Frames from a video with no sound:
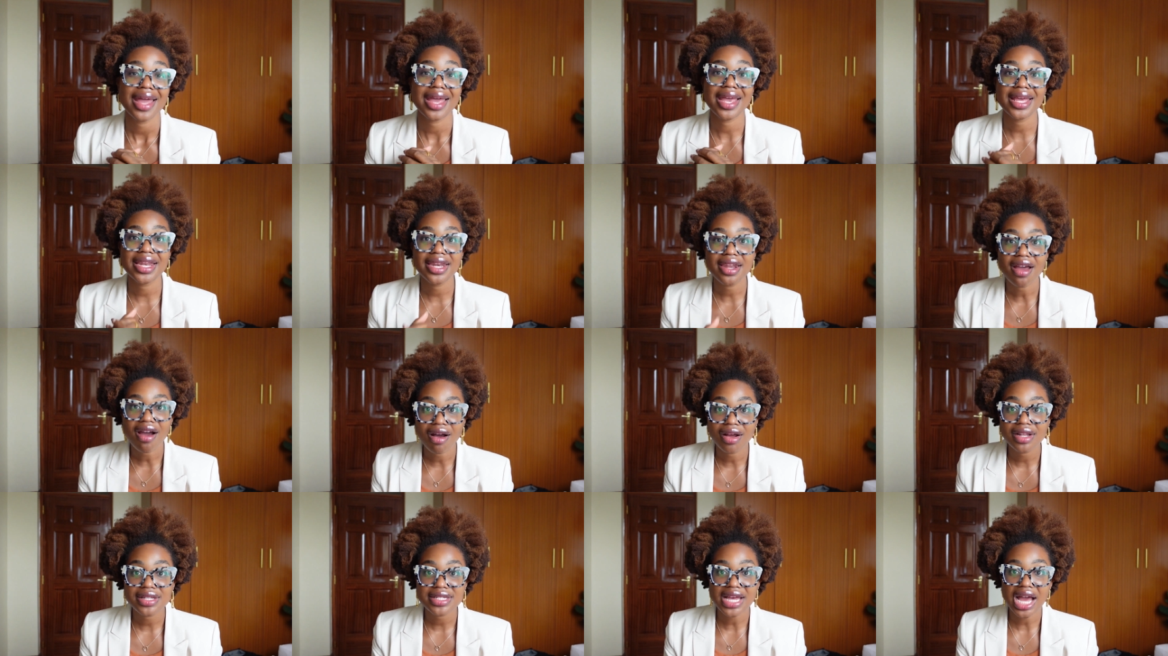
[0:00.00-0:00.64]
And
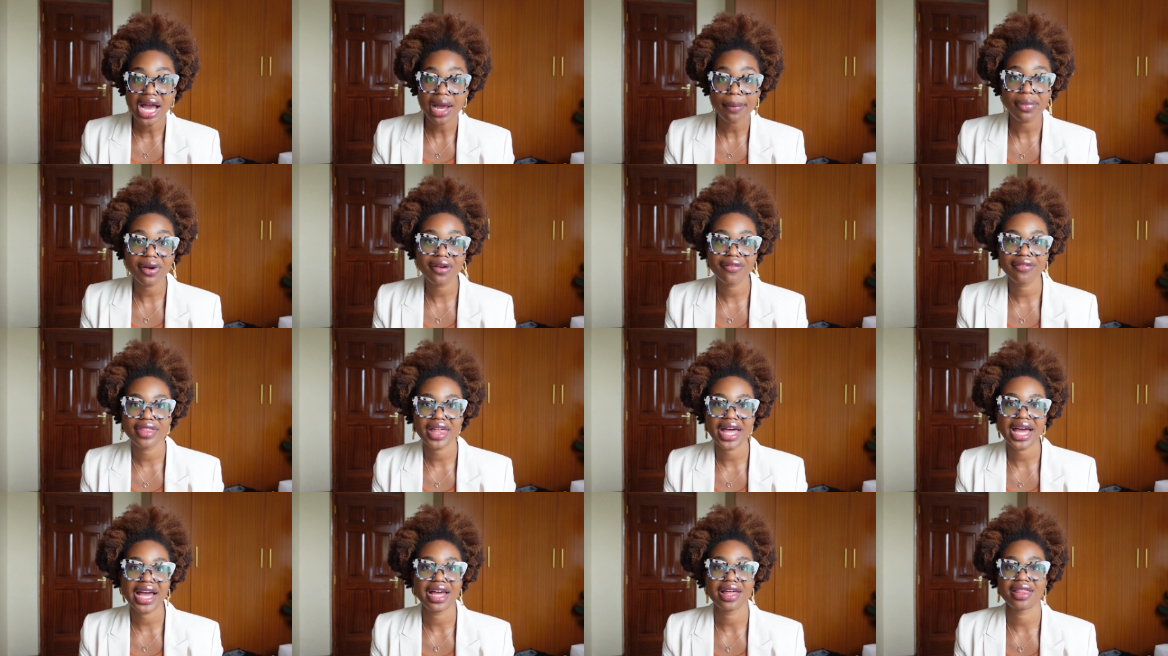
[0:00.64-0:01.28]
on top
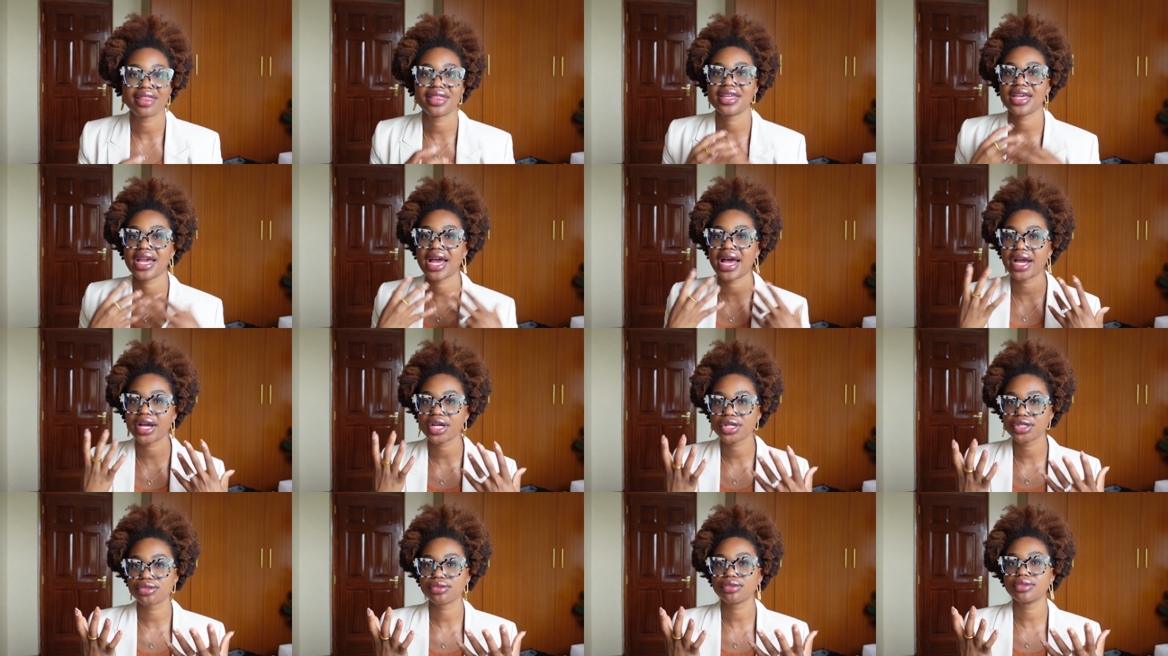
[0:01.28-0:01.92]
of that, the
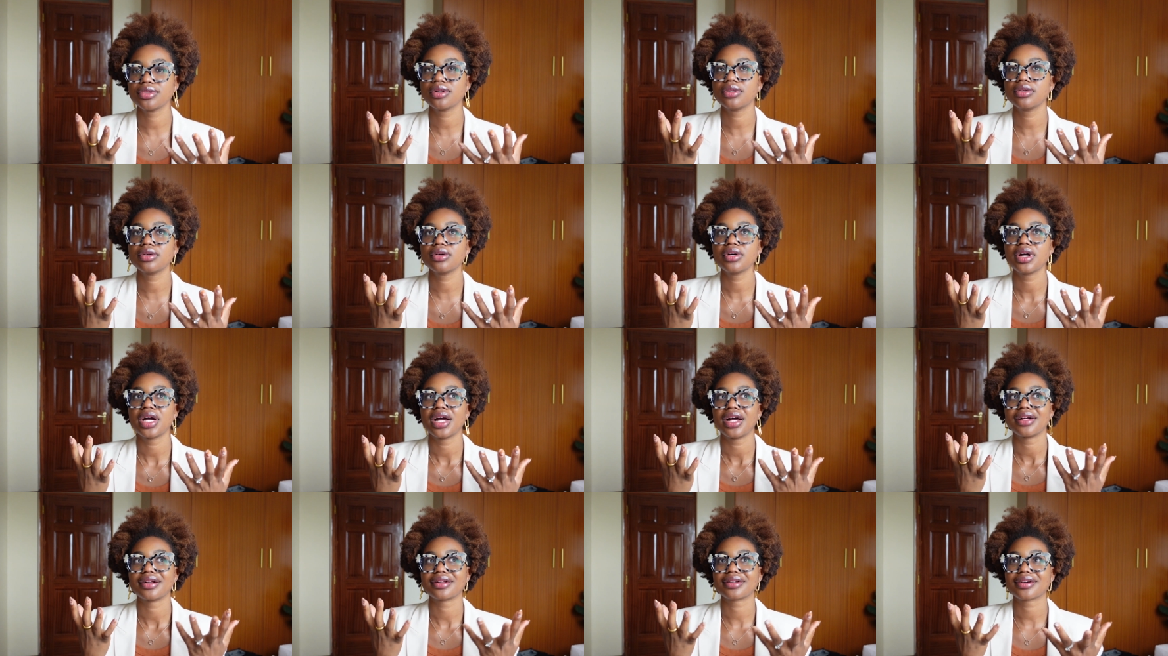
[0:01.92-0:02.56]

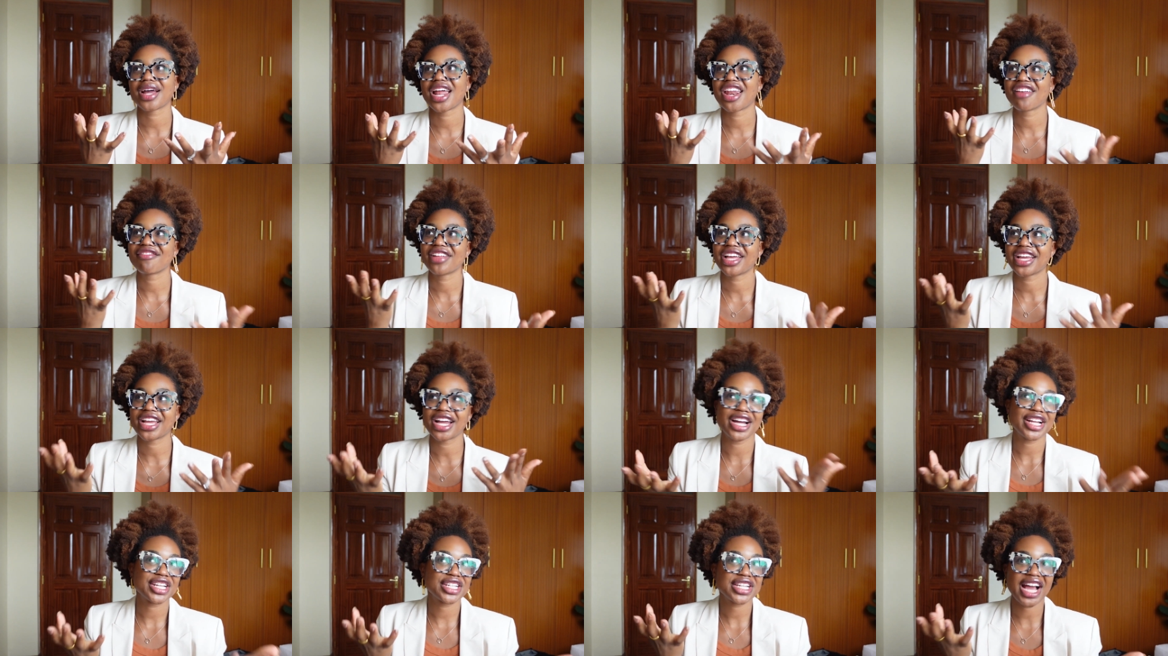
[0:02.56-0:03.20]
actual kind of
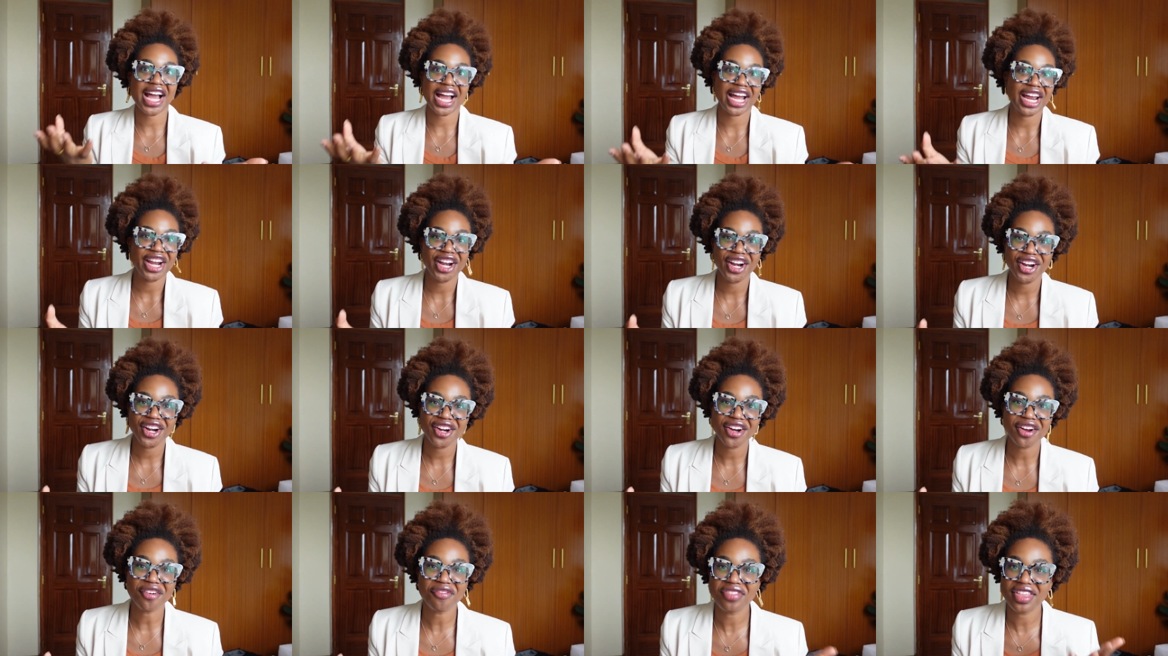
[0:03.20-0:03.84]
like
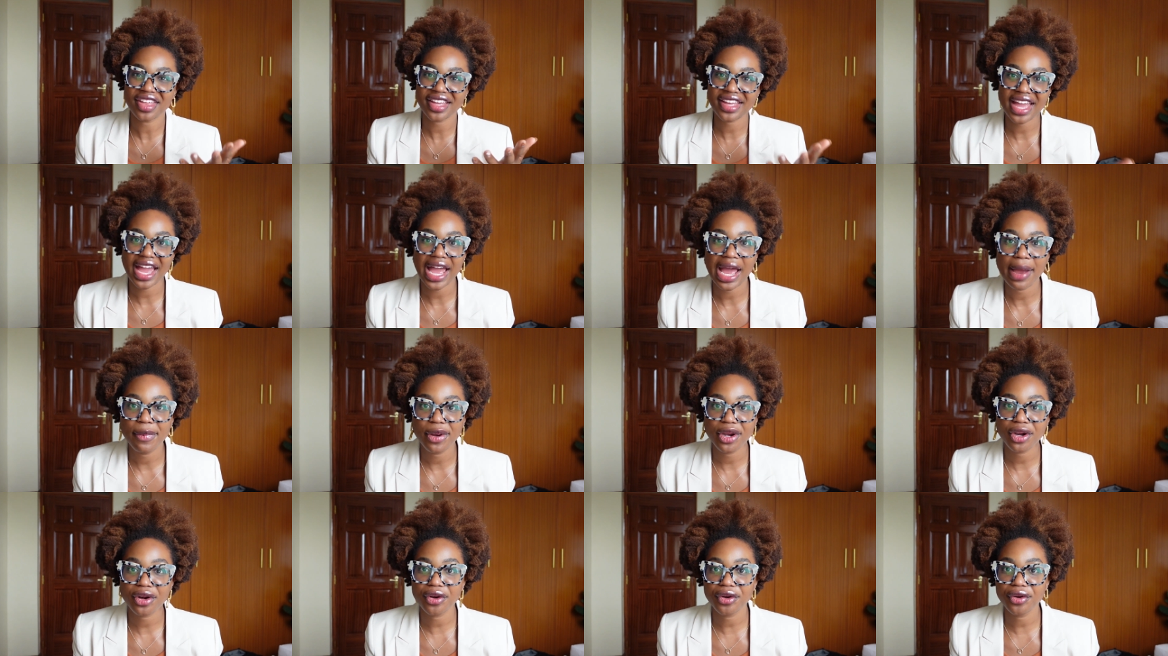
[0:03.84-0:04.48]
attire of the
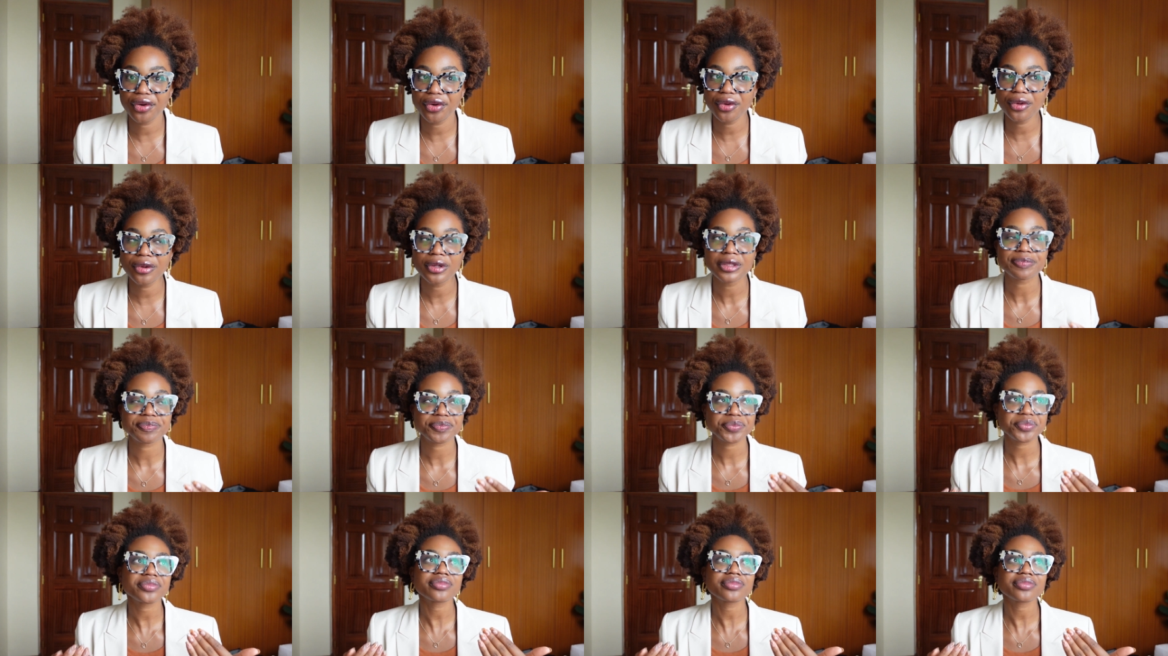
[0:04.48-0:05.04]
cabin crew,